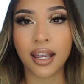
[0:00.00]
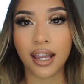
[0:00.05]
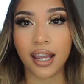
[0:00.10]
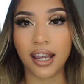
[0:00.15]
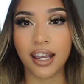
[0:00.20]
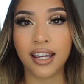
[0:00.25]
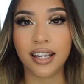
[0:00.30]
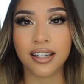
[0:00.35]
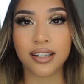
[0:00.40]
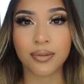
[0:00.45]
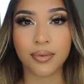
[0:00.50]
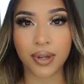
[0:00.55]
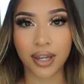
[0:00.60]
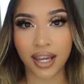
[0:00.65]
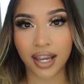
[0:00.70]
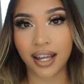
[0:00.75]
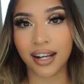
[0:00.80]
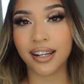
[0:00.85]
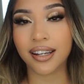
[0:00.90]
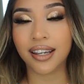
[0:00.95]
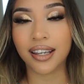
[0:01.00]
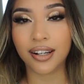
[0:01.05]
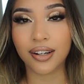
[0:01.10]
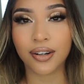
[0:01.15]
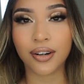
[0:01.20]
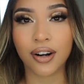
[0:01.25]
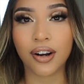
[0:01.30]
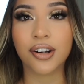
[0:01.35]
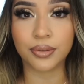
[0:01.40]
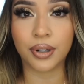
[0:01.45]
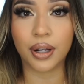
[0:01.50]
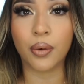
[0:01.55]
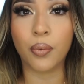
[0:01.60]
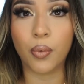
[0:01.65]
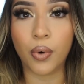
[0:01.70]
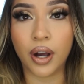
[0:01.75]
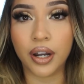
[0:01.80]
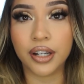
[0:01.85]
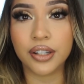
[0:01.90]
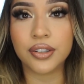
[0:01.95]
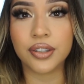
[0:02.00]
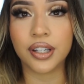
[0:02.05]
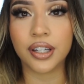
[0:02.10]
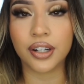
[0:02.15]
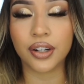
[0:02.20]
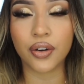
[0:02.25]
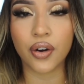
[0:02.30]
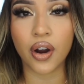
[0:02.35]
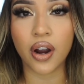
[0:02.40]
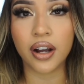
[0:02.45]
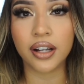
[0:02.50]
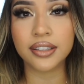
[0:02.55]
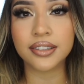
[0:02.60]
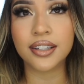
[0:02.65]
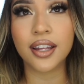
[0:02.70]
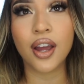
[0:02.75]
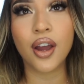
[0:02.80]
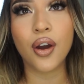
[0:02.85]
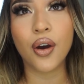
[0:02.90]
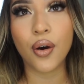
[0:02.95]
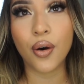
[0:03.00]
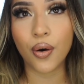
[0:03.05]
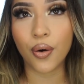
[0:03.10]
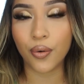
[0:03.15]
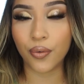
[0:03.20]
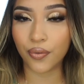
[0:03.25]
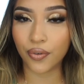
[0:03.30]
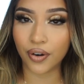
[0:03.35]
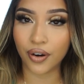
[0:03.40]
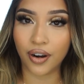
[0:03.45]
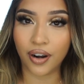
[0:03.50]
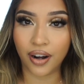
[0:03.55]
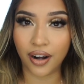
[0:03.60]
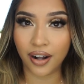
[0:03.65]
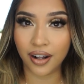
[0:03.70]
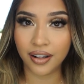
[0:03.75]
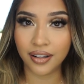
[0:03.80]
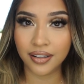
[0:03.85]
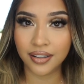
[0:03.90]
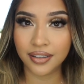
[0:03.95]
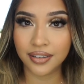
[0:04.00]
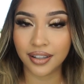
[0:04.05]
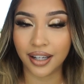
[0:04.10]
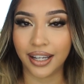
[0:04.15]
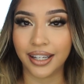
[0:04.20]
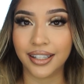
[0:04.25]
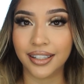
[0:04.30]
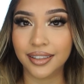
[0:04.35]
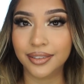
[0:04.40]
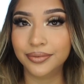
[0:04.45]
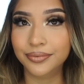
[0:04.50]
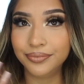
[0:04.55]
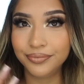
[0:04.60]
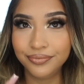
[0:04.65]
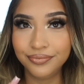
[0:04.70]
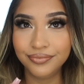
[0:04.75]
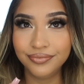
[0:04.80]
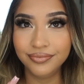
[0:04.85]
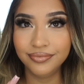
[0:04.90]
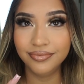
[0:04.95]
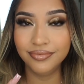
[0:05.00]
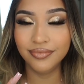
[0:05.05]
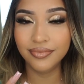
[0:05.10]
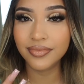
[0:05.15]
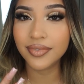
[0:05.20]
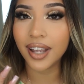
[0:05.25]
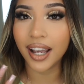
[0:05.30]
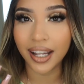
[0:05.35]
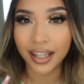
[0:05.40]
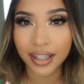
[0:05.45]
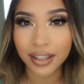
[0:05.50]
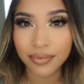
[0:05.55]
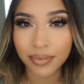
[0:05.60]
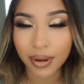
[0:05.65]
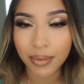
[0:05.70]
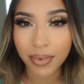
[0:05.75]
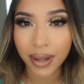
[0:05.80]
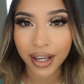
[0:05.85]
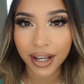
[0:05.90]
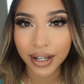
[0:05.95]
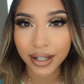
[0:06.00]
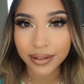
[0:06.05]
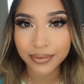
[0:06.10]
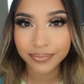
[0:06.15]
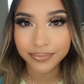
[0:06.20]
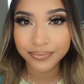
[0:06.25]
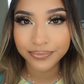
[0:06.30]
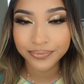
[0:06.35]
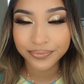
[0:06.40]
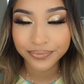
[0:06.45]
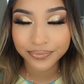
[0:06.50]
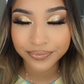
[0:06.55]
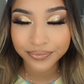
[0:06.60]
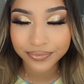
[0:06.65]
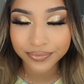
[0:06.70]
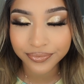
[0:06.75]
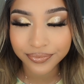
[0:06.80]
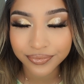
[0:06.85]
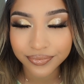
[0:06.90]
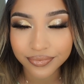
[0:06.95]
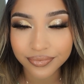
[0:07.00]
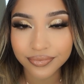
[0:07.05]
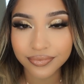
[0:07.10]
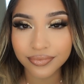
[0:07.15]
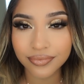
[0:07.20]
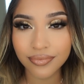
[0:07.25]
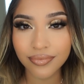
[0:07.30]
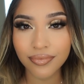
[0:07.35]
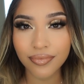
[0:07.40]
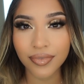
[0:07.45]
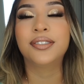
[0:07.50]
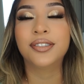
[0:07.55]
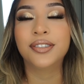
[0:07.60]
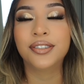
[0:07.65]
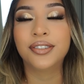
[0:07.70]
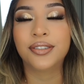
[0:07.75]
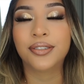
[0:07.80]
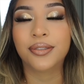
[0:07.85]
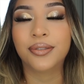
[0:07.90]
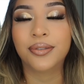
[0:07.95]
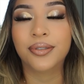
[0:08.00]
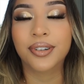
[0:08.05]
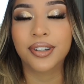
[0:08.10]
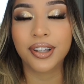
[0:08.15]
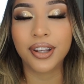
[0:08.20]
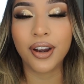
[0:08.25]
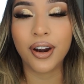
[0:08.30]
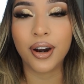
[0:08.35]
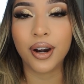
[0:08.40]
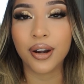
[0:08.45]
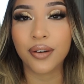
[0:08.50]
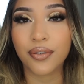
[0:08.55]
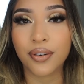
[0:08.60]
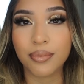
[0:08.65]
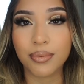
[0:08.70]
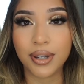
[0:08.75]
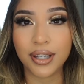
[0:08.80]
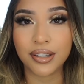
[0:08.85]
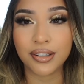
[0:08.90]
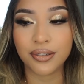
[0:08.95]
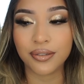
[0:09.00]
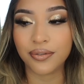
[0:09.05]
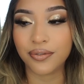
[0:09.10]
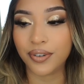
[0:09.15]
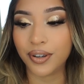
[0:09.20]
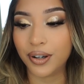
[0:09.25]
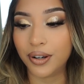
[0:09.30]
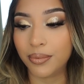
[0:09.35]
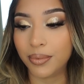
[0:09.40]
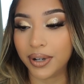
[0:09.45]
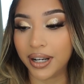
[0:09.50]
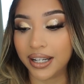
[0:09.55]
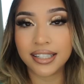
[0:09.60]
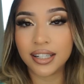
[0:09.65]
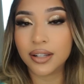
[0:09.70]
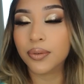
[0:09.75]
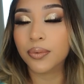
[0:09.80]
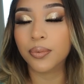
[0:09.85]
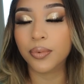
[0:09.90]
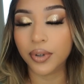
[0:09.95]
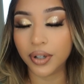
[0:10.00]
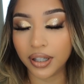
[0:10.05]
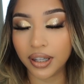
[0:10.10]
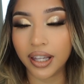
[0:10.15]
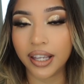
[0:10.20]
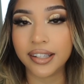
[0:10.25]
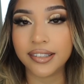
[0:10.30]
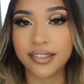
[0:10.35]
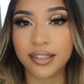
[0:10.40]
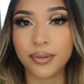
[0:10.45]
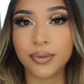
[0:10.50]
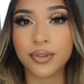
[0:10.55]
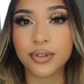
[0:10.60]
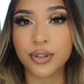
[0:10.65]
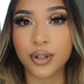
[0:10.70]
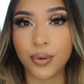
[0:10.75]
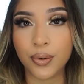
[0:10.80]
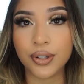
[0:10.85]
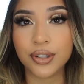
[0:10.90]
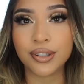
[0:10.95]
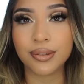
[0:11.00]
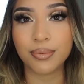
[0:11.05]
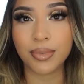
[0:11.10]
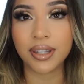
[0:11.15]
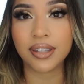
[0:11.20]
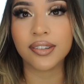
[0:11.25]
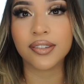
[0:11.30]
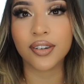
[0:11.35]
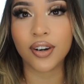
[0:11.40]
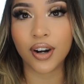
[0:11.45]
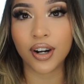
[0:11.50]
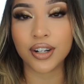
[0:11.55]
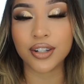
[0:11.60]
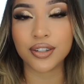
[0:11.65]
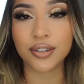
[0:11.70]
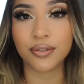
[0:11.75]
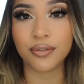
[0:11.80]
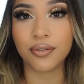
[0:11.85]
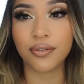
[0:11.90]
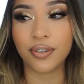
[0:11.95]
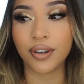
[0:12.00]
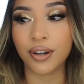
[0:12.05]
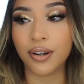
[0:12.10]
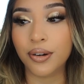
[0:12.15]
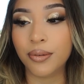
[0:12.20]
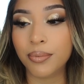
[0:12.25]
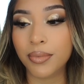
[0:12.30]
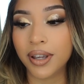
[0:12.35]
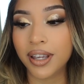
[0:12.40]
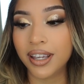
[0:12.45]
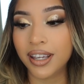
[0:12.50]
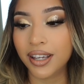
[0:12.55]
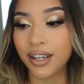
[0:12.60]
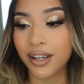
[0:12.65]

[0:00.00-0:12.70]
and we kind of get across what I wanted to get across. Overall, I love my makeup. This is really hard for me to film and I didn't realize it was going to be this hard to film